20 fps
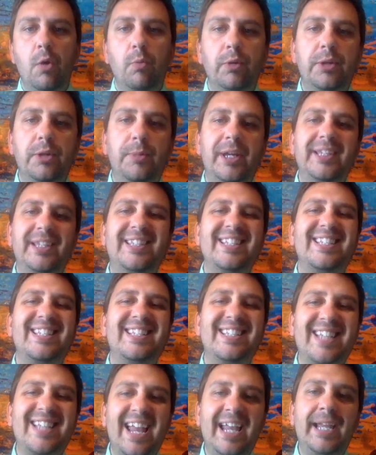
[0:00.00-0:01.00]
will debate the
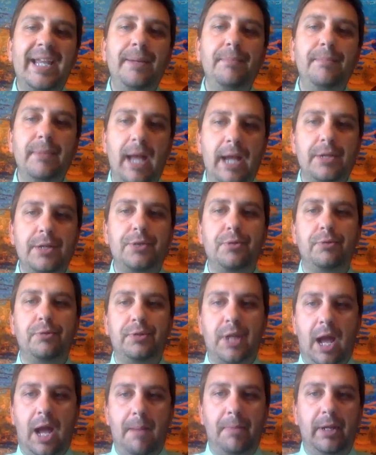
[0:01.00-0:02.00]
same national
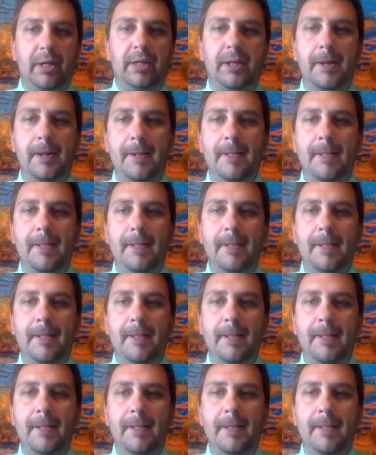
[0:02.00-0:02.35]
topic.